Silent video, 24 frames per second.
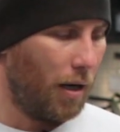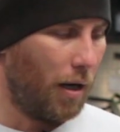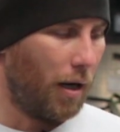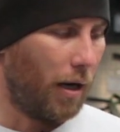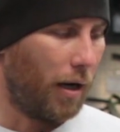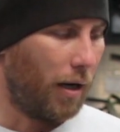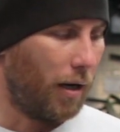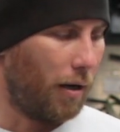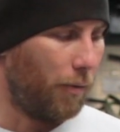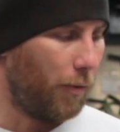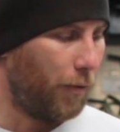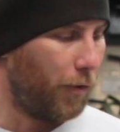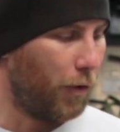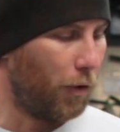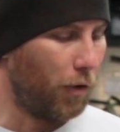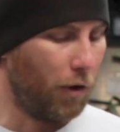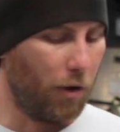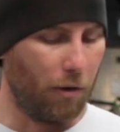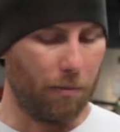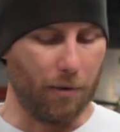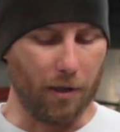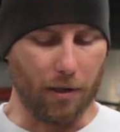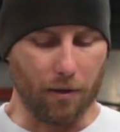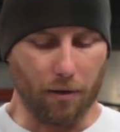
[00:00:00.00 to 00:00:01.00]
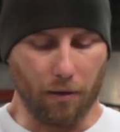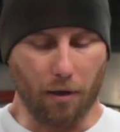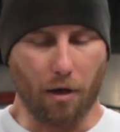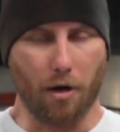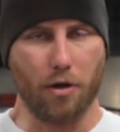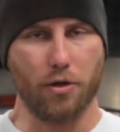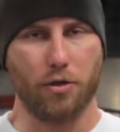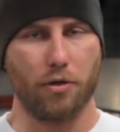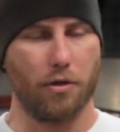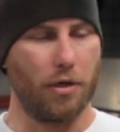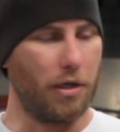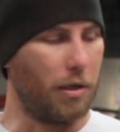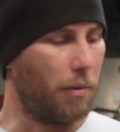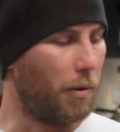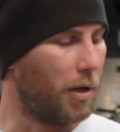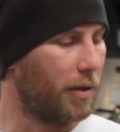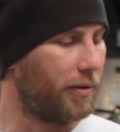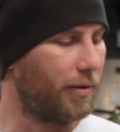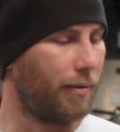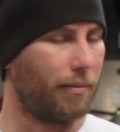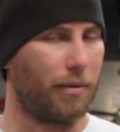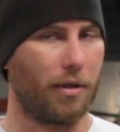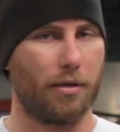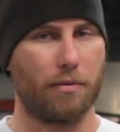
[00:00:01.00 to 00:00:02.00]
If you're a little bit larger, you want
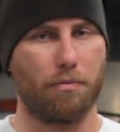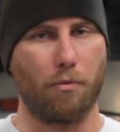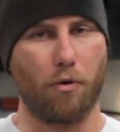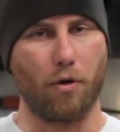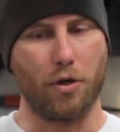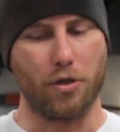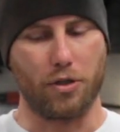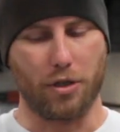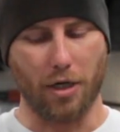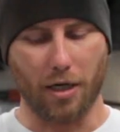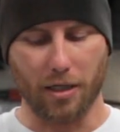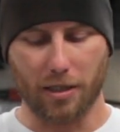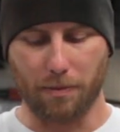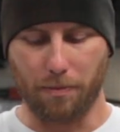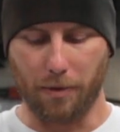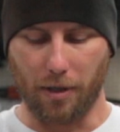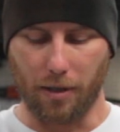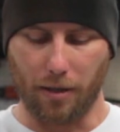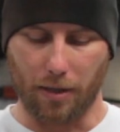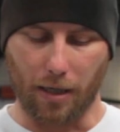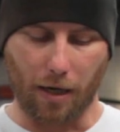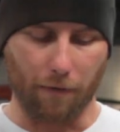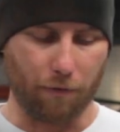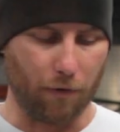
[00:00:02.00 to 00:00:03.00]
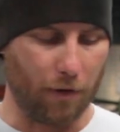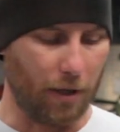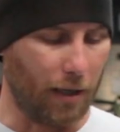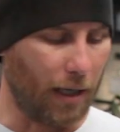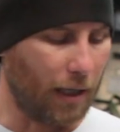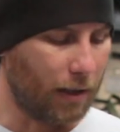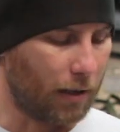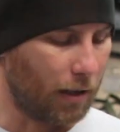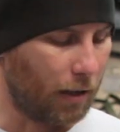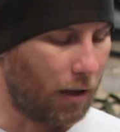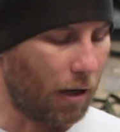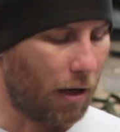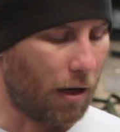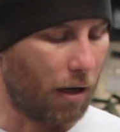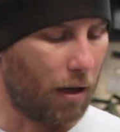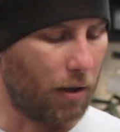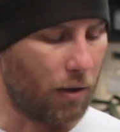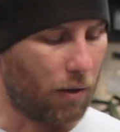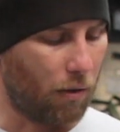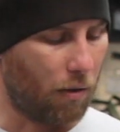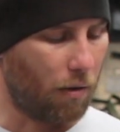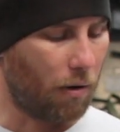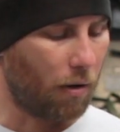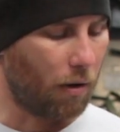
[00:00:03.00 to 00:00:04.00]
something that's more adjustment, definitely like the
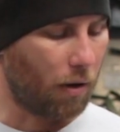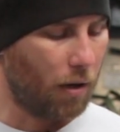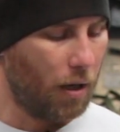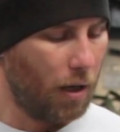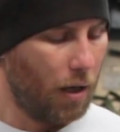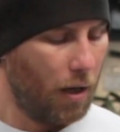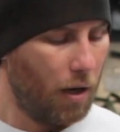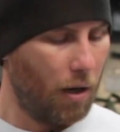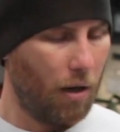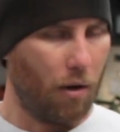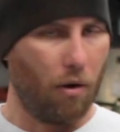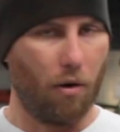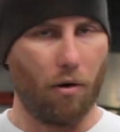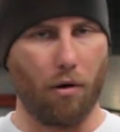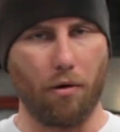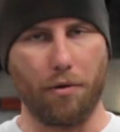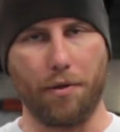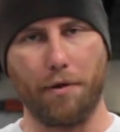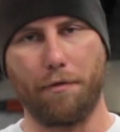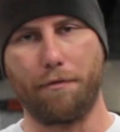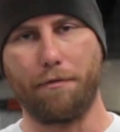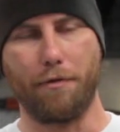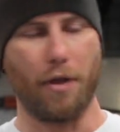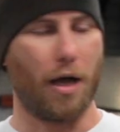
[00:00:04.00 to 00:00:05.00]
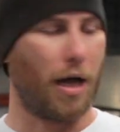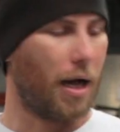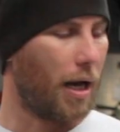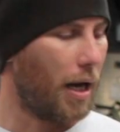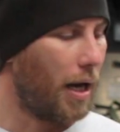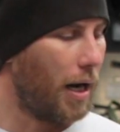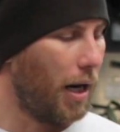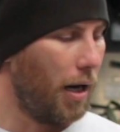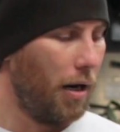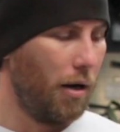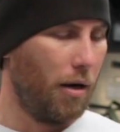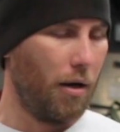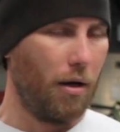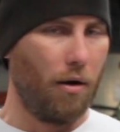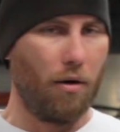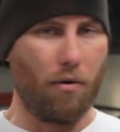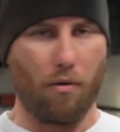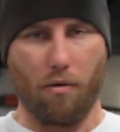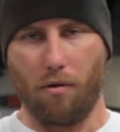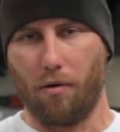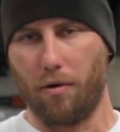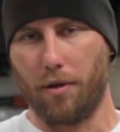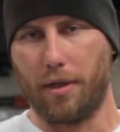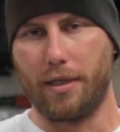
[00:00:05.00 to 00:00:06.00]
Condor or the Flyye
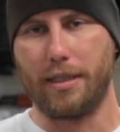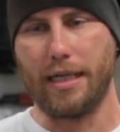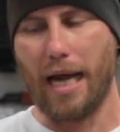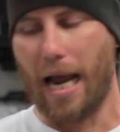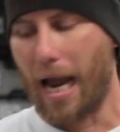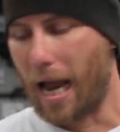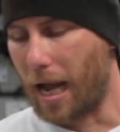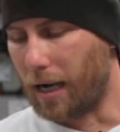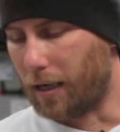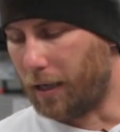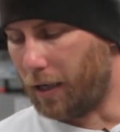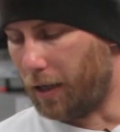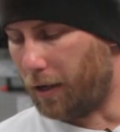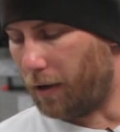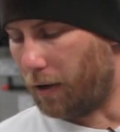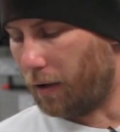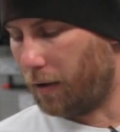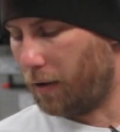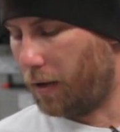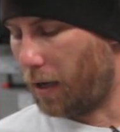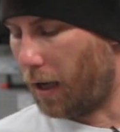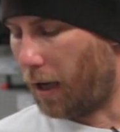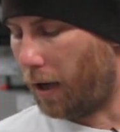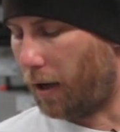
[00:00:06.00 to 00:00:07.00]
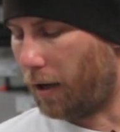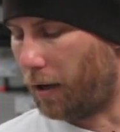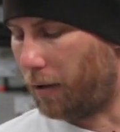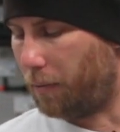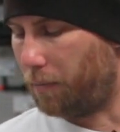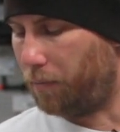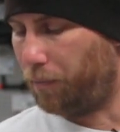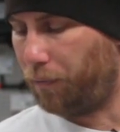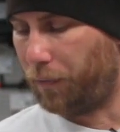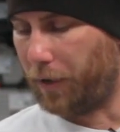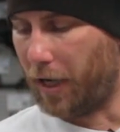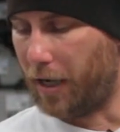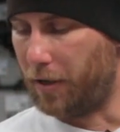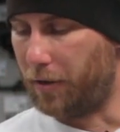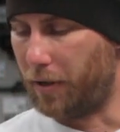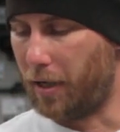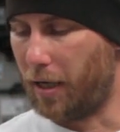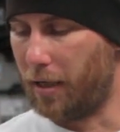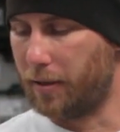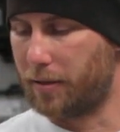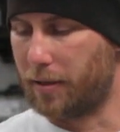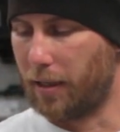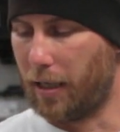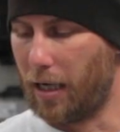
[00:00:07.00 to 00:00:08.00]
or the Tag gear. And
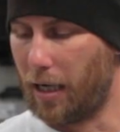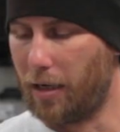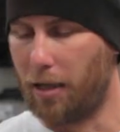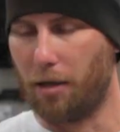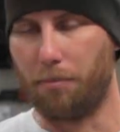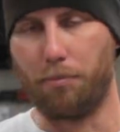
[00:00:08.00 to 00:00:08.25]
this, again, the